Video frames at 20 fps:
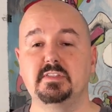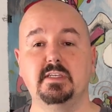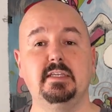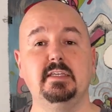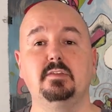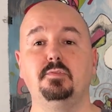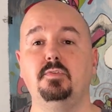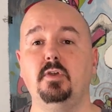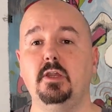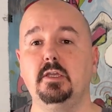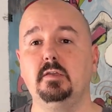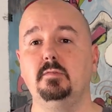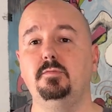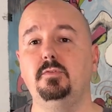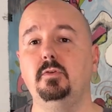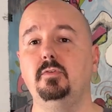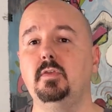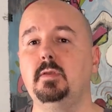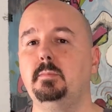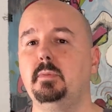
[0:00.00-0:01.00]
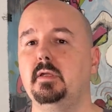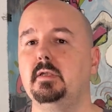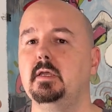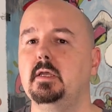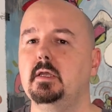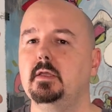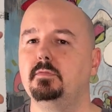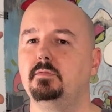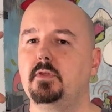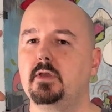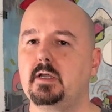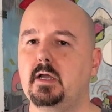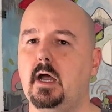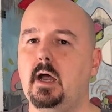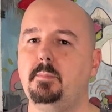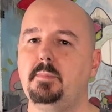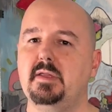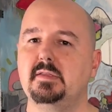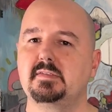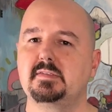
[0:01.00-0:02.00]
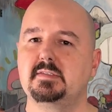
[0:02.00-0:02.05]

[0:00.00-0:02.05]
It gets very confusing, but the comments